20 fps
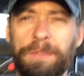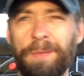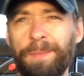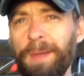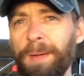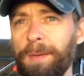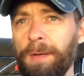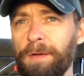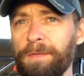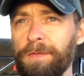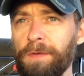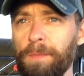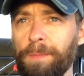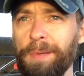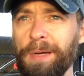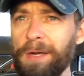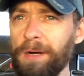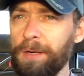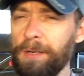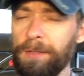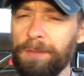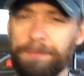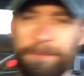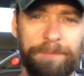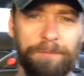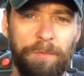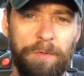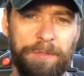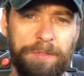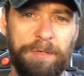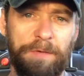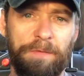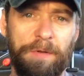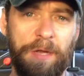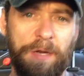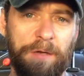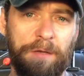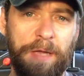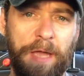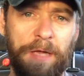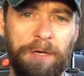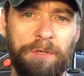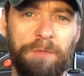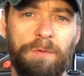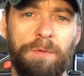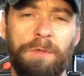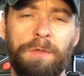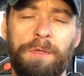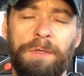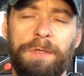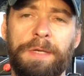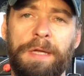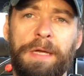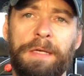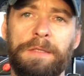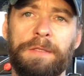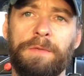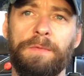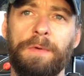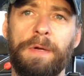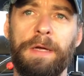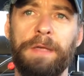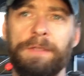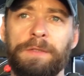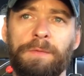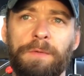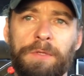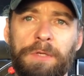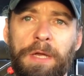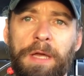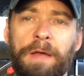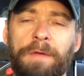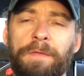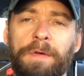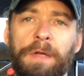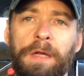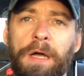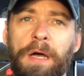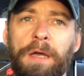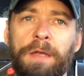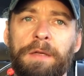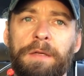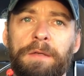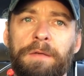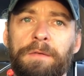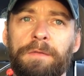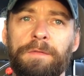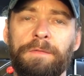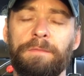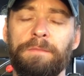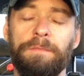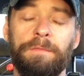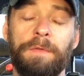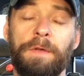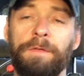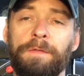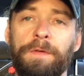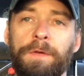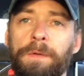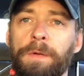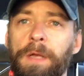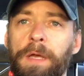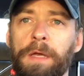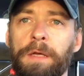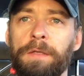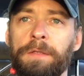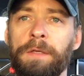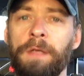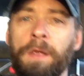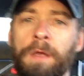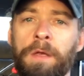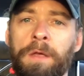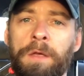So maybe I'll feel better once I've got an actual good night's rest, which I haven't gotten in a few days.